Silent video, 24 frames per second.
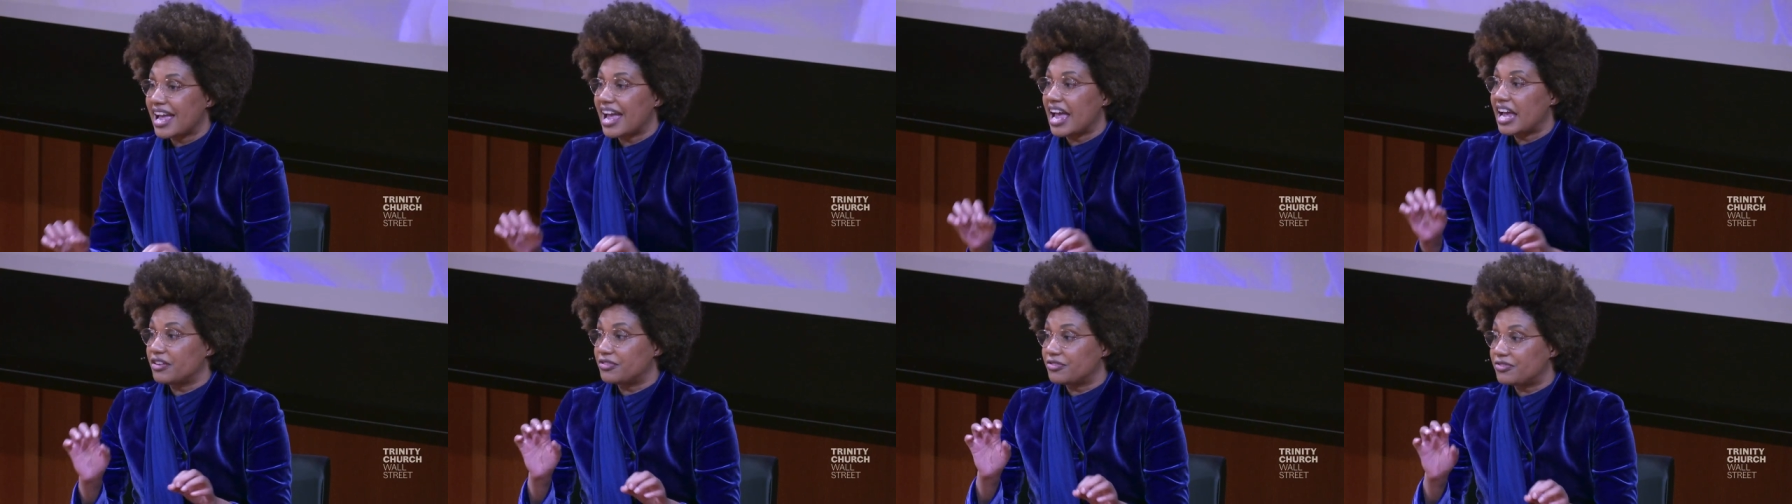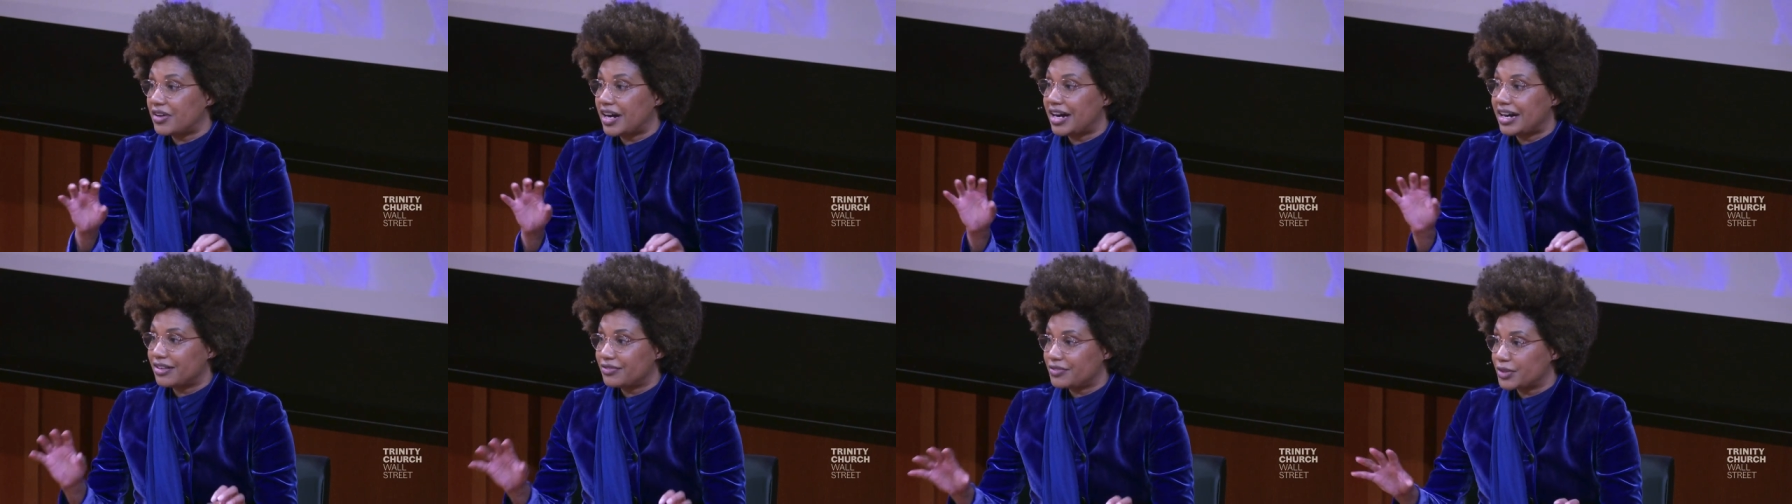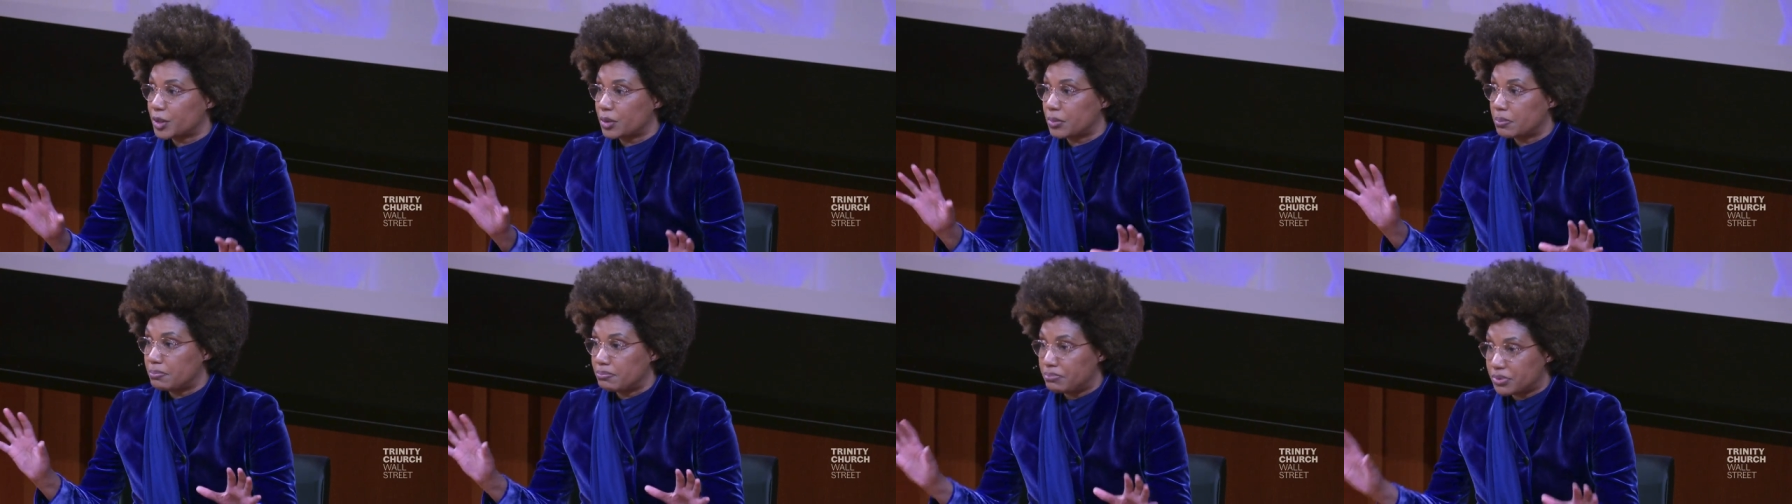a
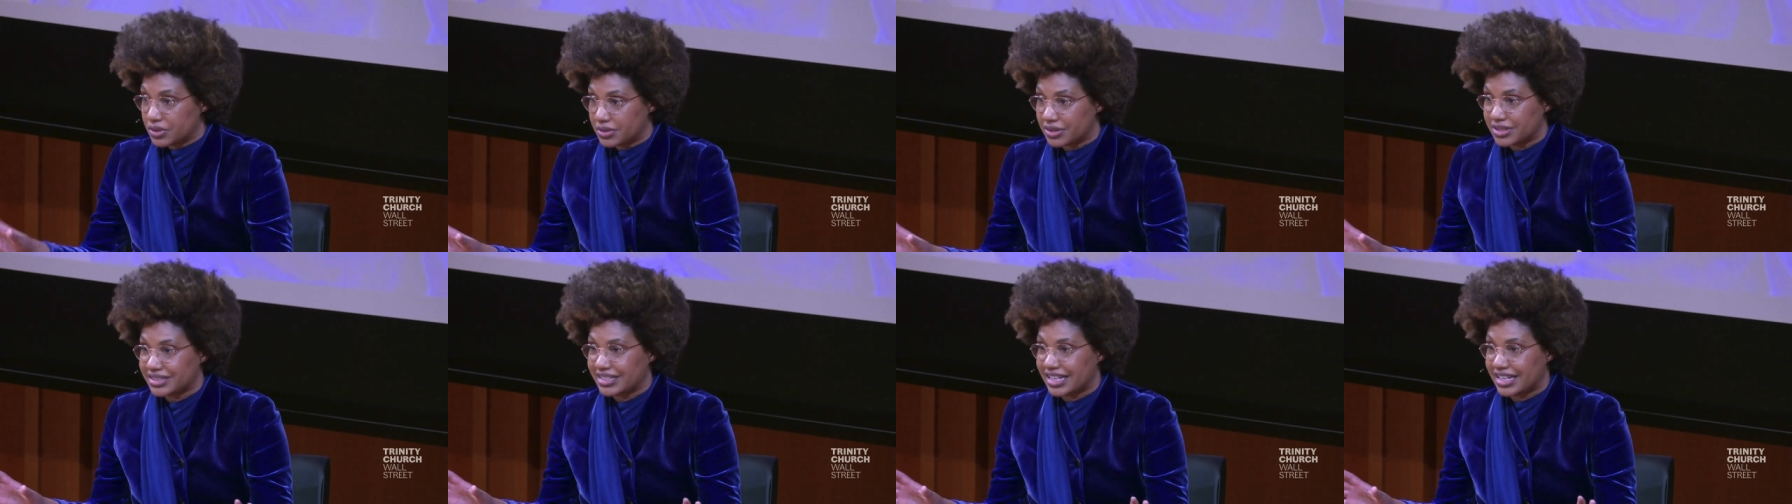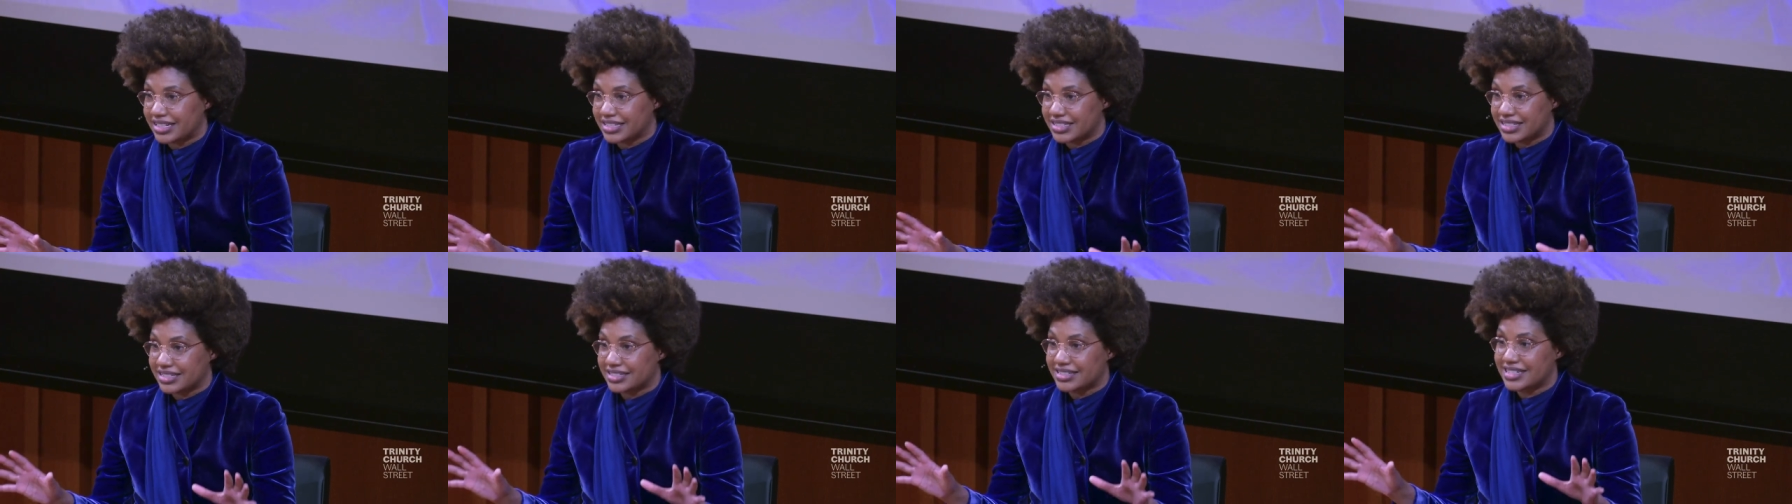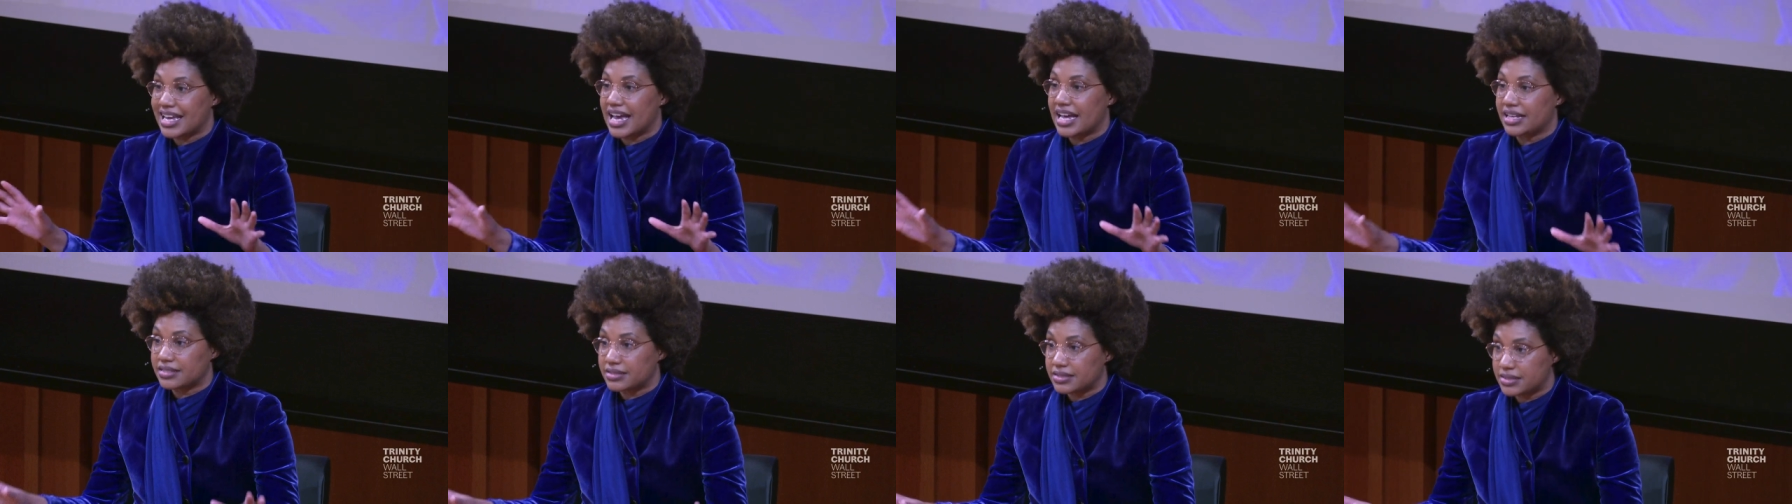five-year book that is a
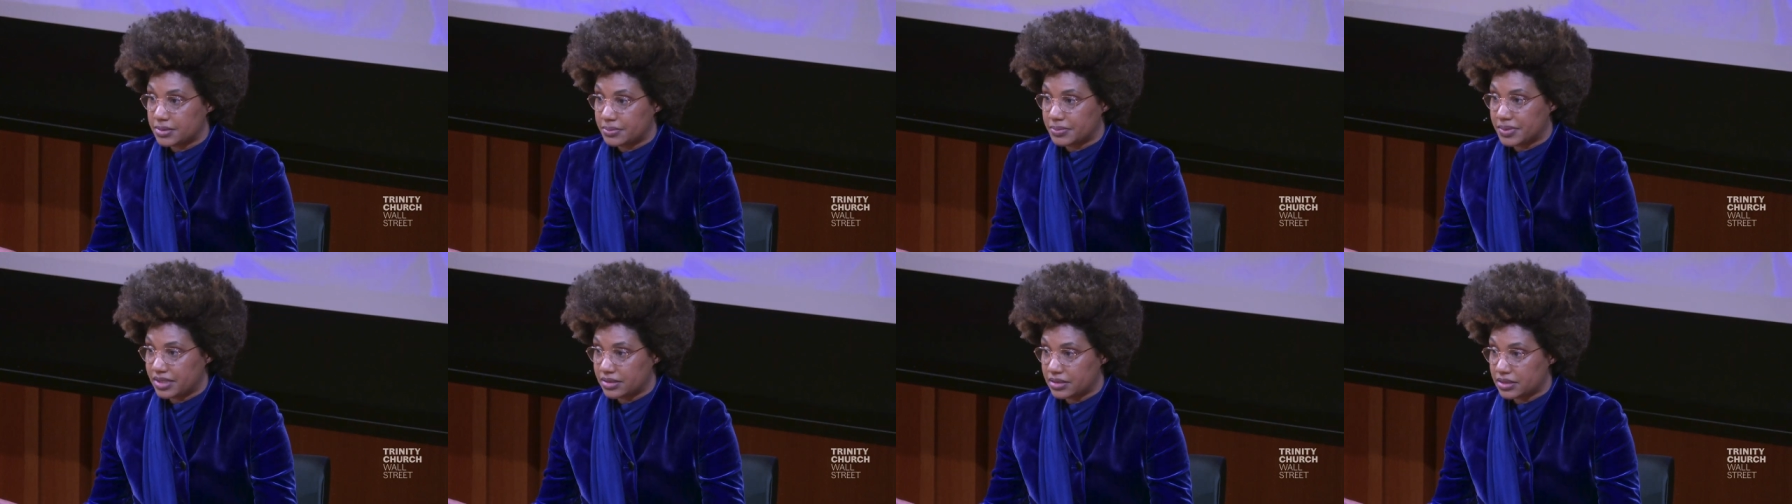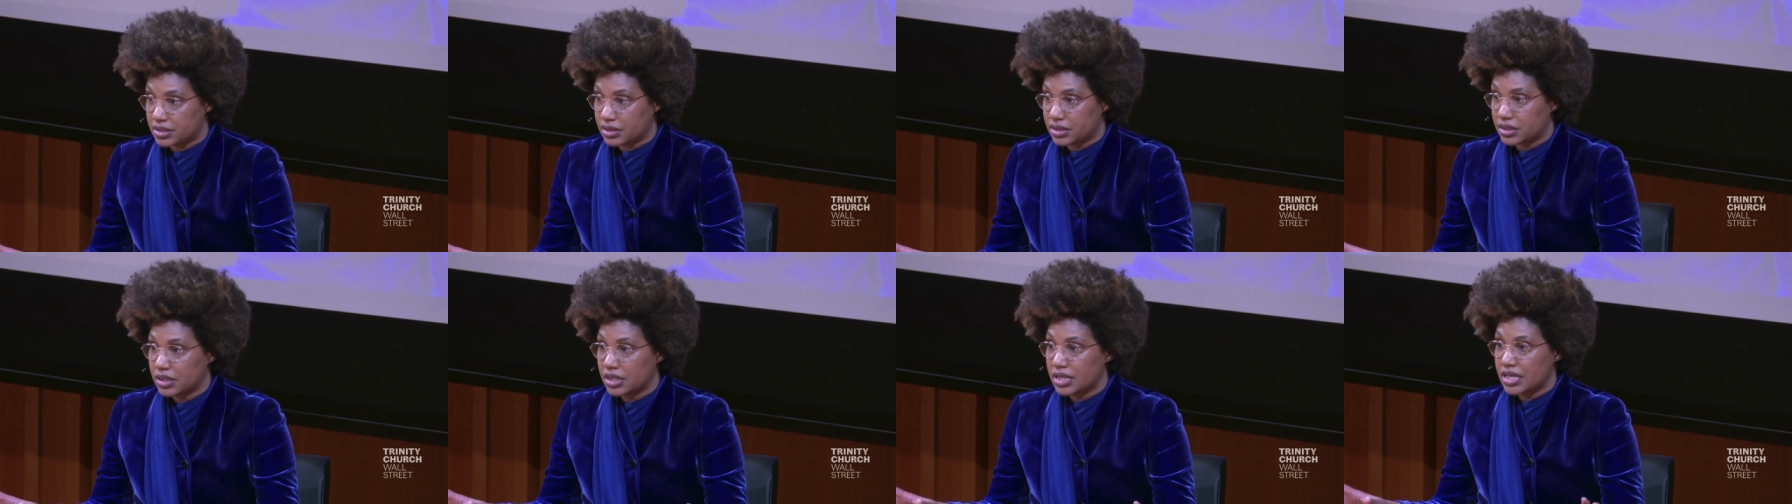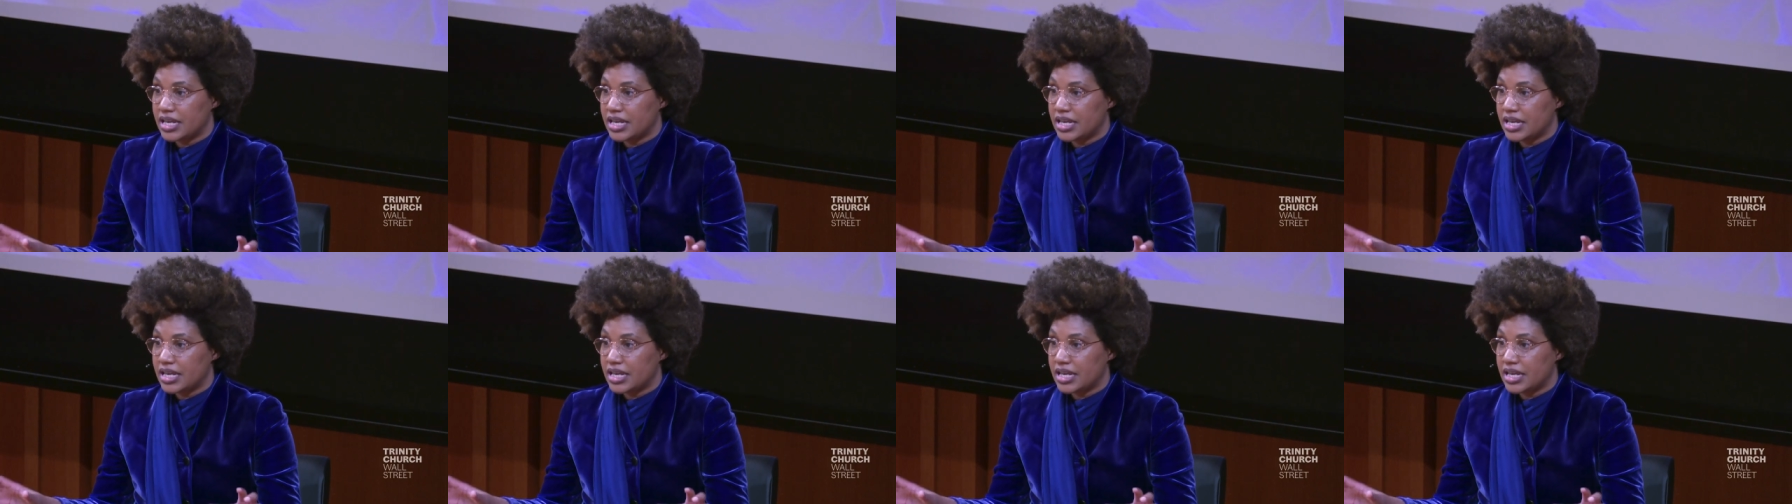testament